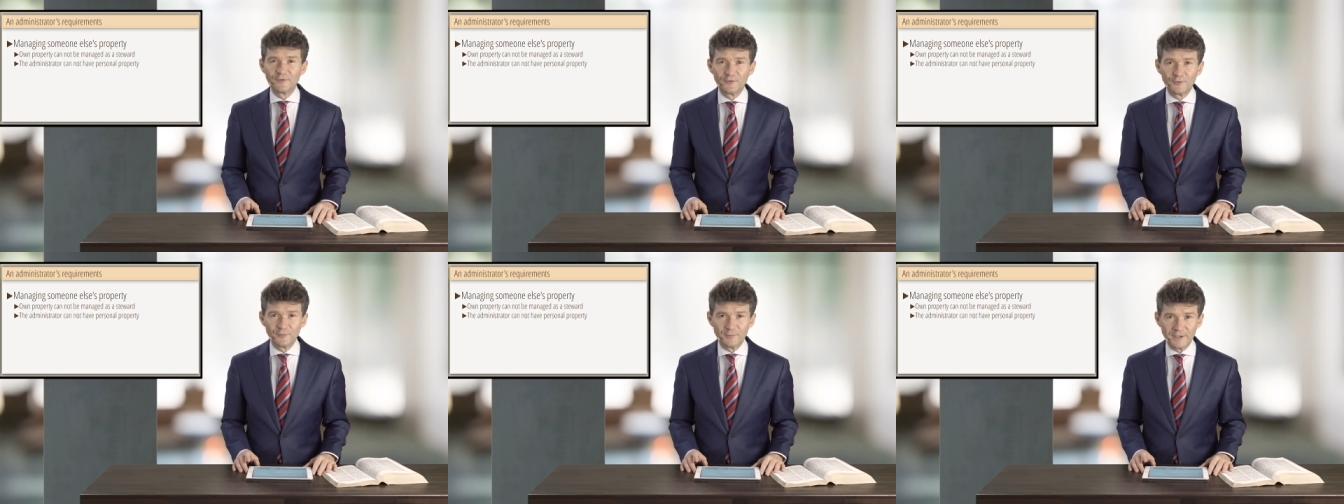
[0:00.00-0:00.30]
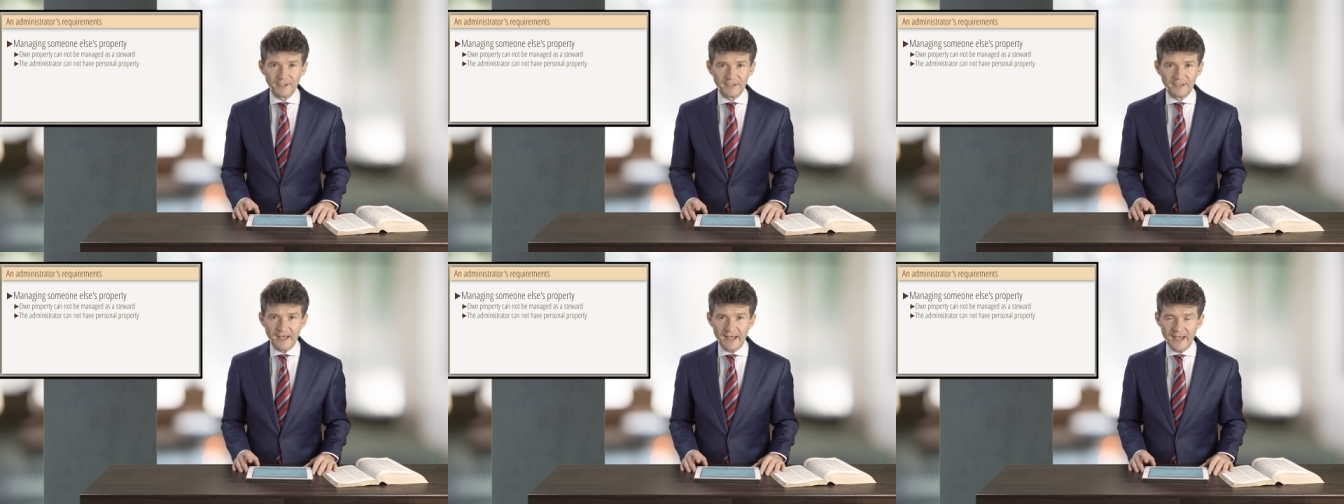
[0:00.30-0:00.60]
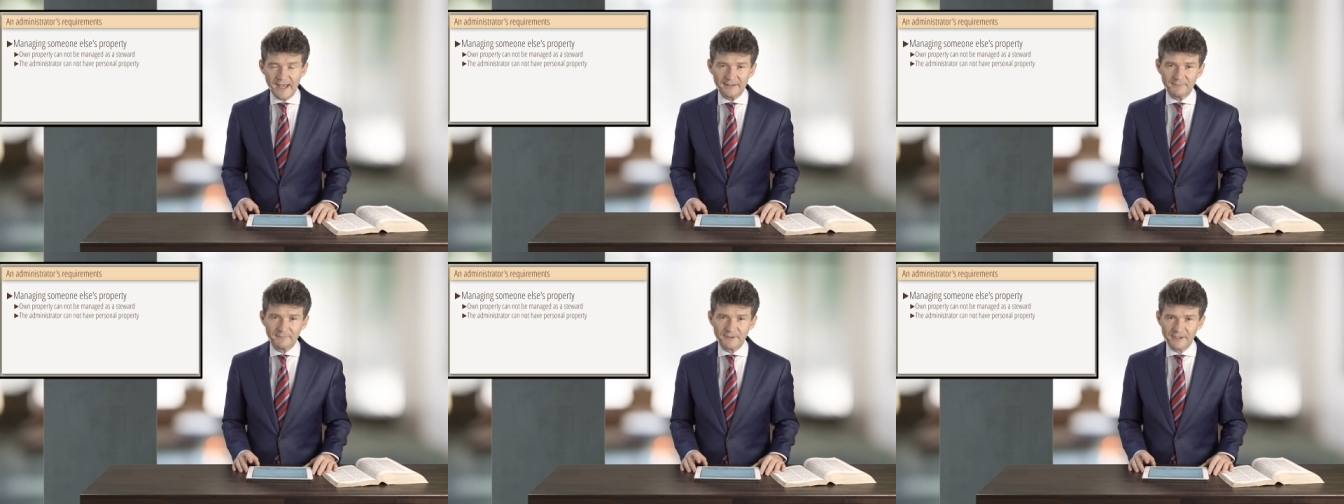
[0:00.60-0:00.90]
to be an
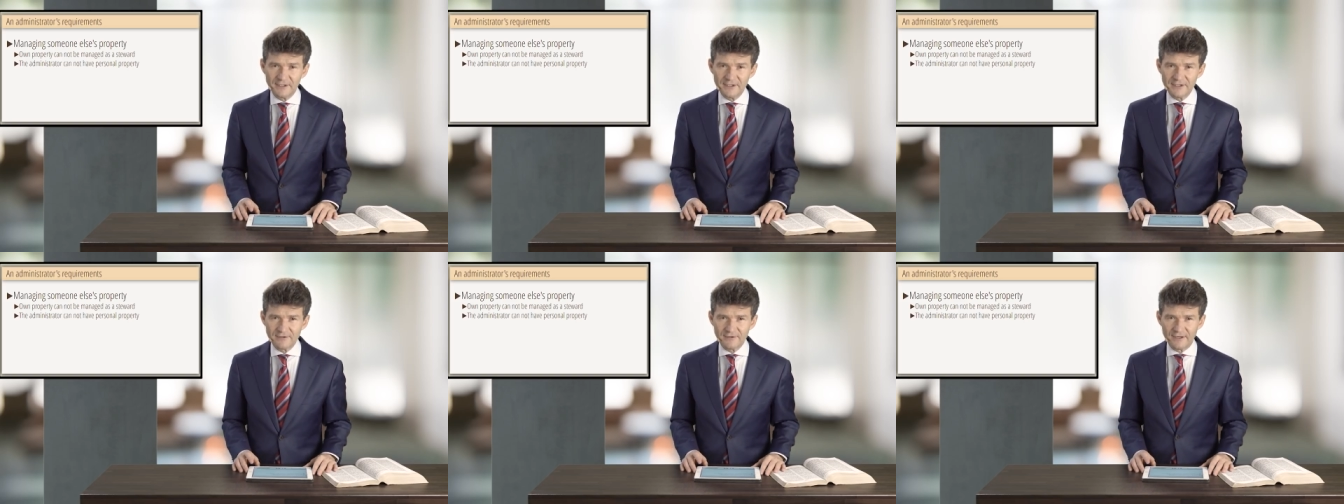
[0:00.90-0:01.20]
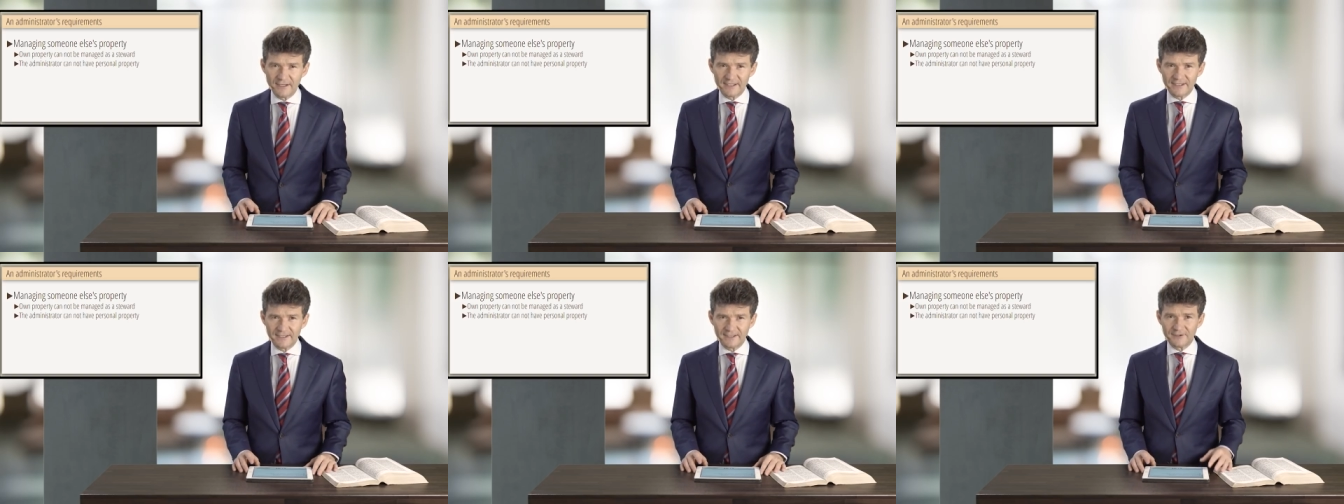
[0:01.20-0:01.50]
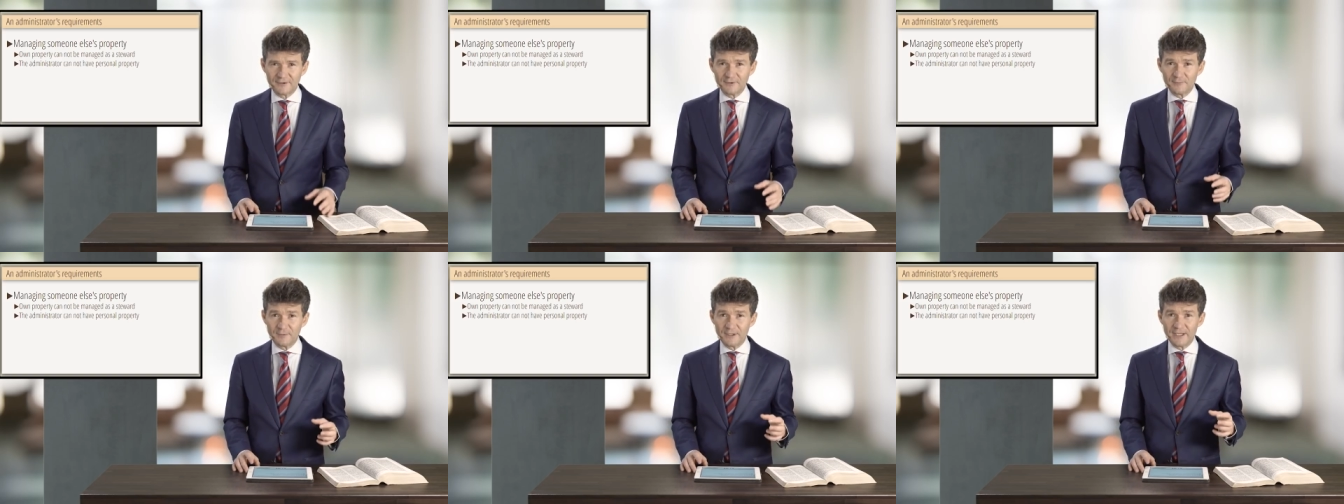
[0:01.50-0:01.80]
administrator,
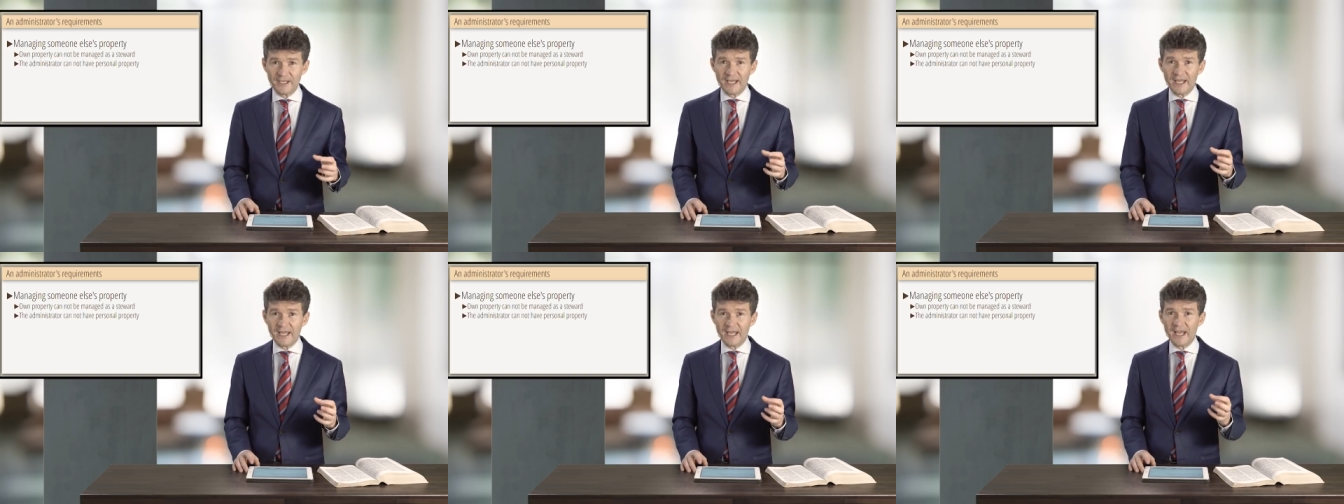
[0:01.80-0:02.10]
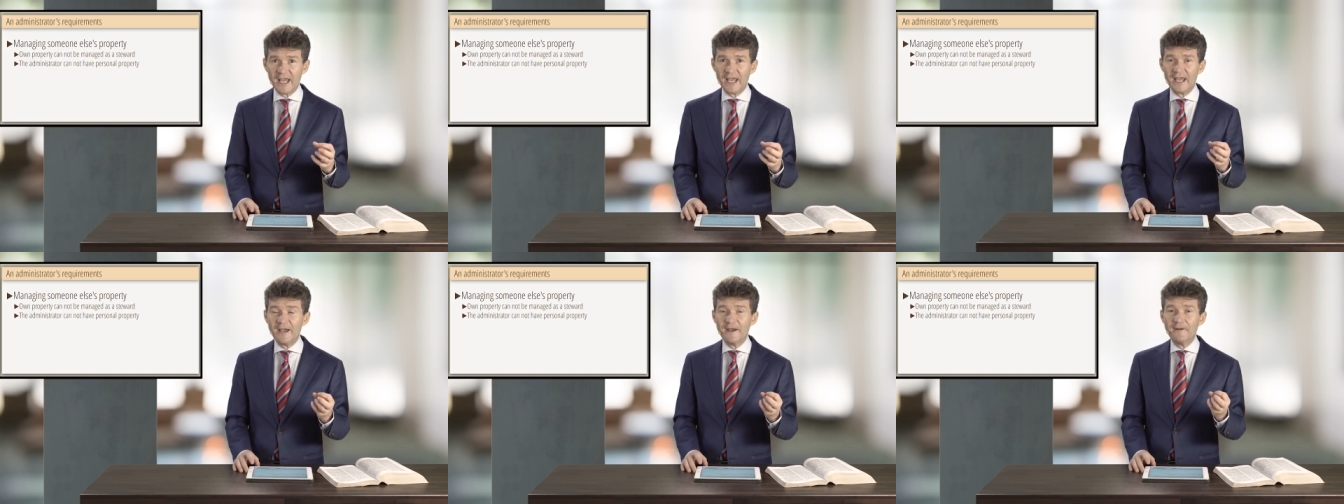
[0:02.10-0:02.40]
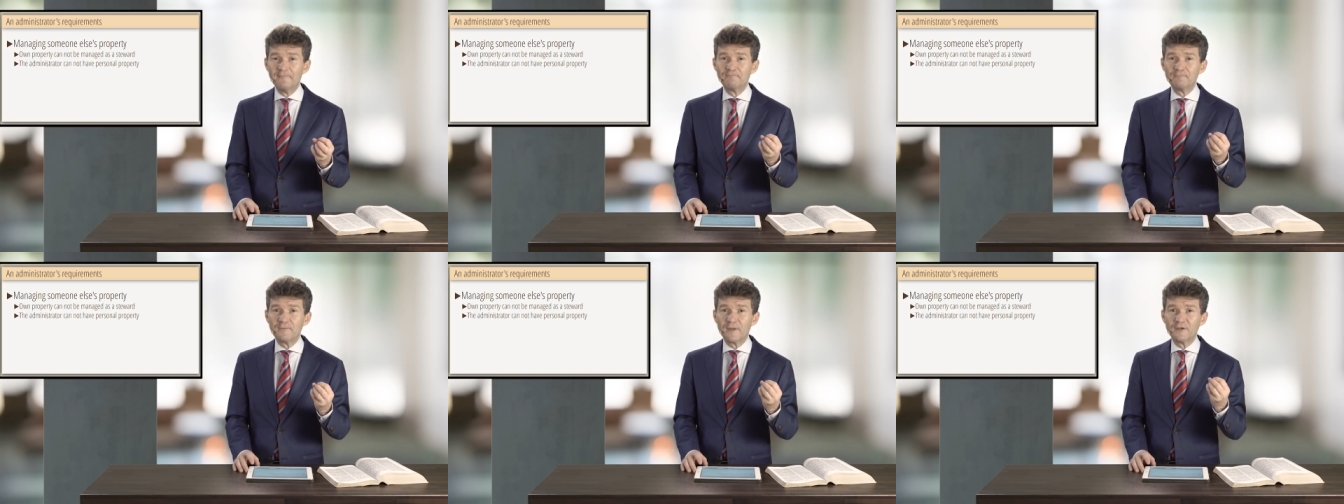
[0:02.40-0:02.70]
to be a
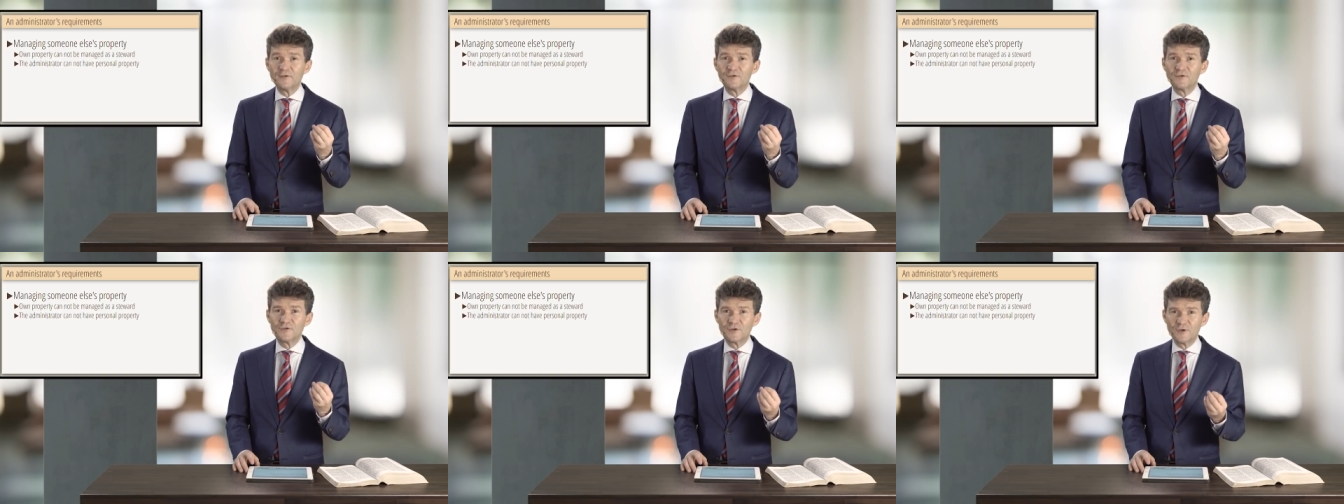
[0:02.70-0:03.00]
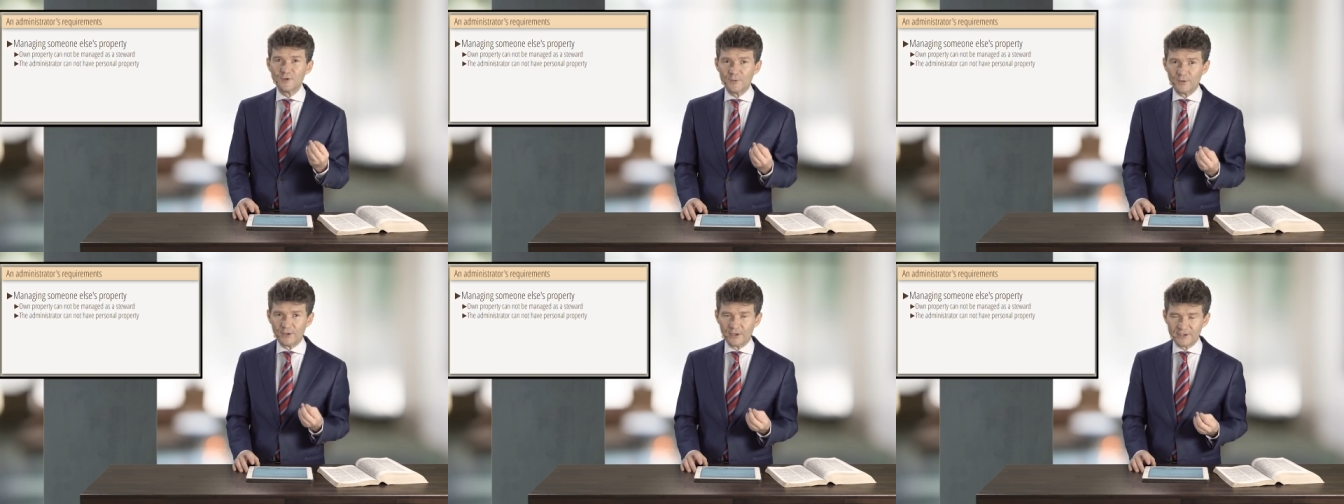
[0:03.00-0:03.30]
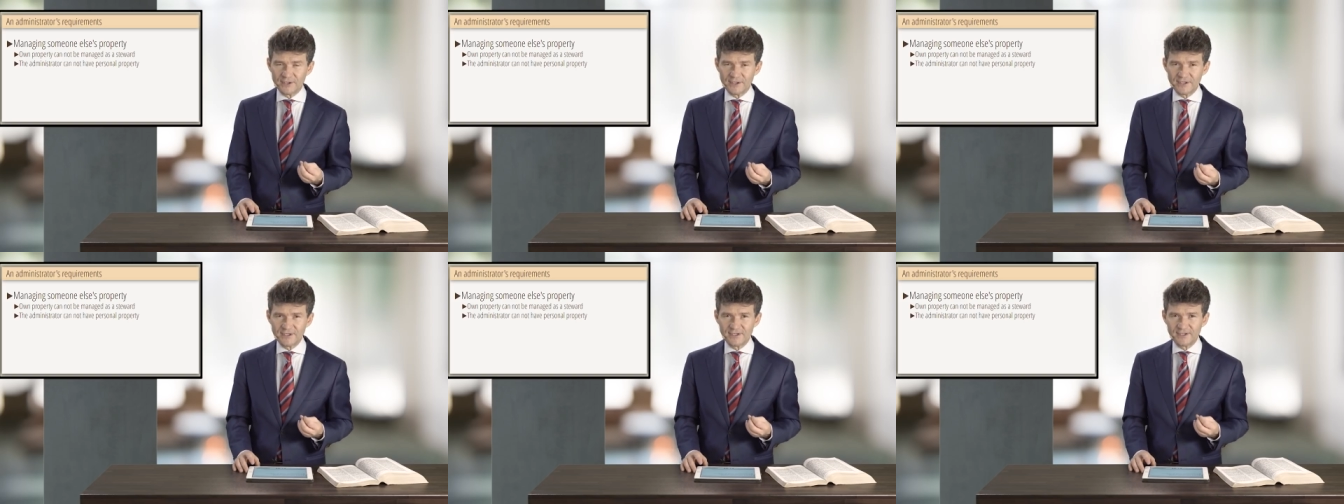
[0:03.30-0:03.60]
steward.